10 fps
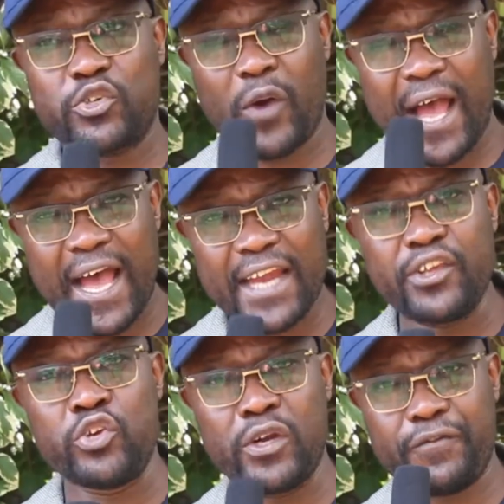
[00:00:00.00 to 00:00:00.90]
you earn
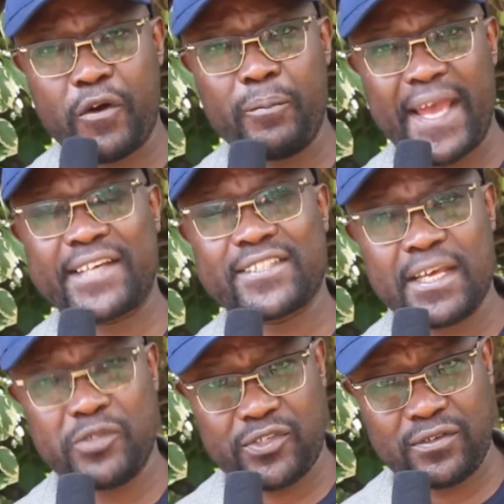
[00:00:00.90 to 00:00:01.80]
uniform
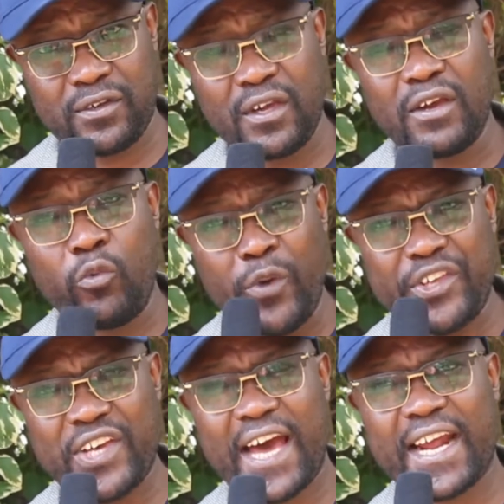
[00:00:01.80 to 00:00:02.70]
exemption,
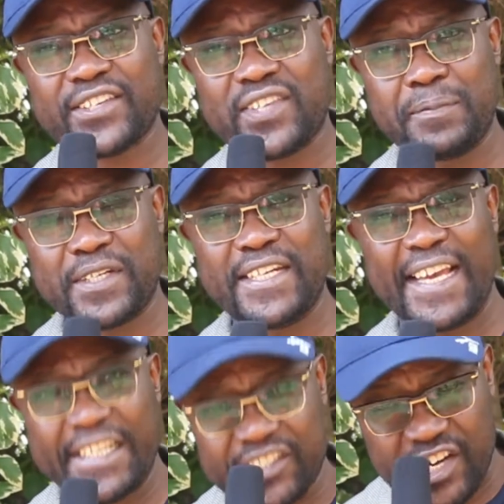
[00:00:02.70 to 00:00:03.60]
which are accepted
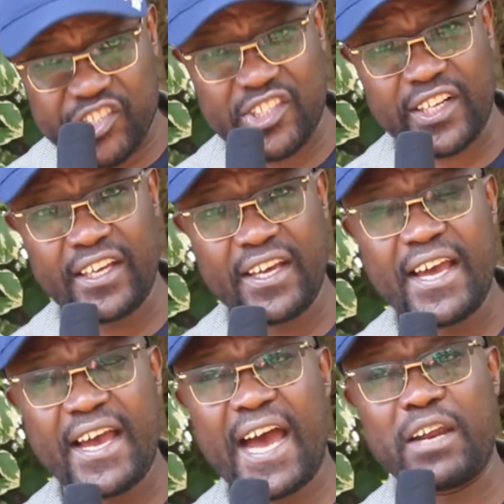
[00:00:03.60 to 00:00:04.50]
internationally,
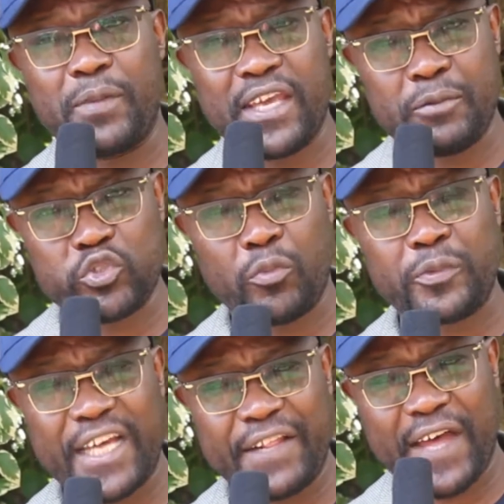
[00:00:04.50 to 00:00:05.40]
and be able to
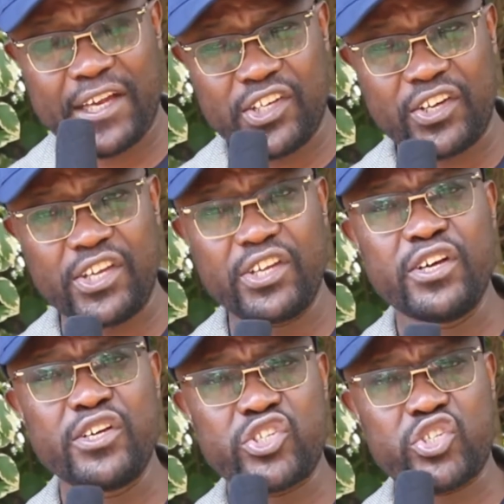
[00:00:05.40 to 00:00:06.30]
obtain that degree
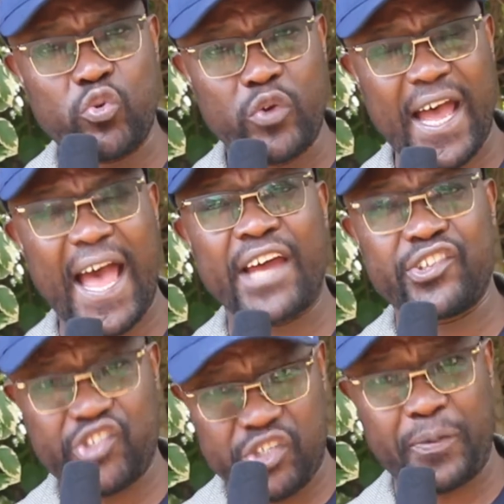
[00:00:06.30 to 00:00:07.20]
sooner
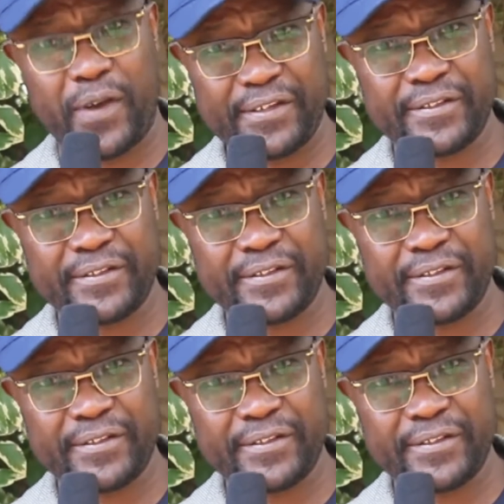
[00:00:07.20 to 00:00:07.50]
and cheaper.